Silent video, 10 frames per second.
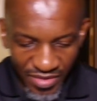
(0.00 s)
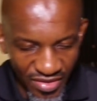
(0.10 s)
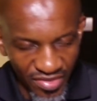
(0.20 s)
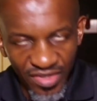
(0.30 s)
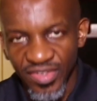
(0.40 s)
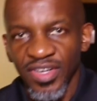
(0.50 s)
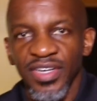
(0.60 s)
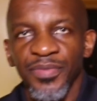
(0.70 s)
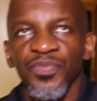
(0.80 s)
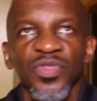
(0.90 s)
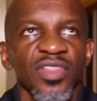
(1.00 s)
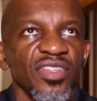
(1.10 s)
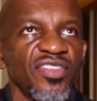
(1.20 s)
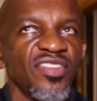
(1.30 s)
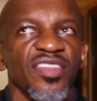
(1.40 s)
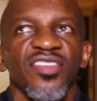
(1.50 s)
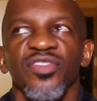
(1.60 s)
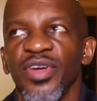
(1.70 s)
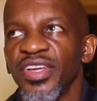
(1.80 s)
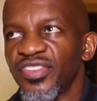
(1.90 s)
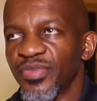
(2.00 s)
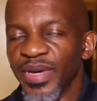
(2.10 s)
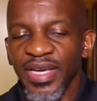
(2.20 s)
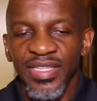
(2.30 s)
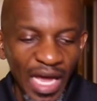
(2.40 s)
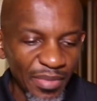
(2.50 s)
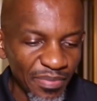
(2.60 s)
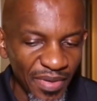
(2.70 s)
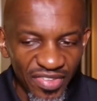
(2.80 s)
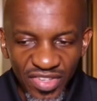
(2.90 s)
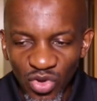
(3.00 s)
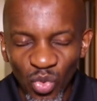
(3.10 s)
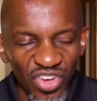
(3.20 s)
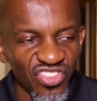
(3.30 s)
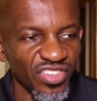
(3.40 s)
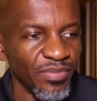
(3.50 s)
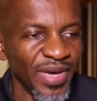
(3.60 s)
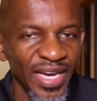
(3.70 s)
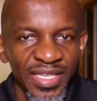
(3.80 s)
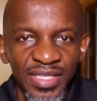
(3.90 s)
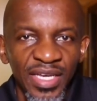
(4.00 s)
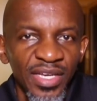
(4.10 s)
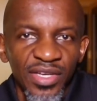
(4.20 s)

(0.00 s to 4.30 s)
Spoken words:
this is a disgrace, man. I mean, basic question, man.